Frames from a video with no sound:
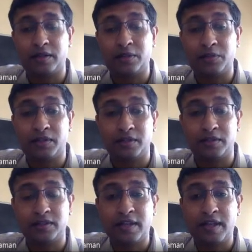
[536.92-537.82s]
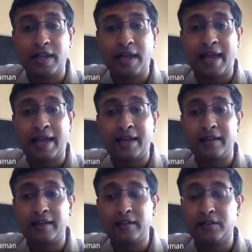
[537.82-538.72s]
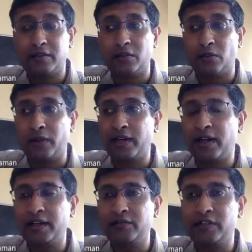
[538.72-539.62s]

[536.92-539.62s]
with this. And going ahead,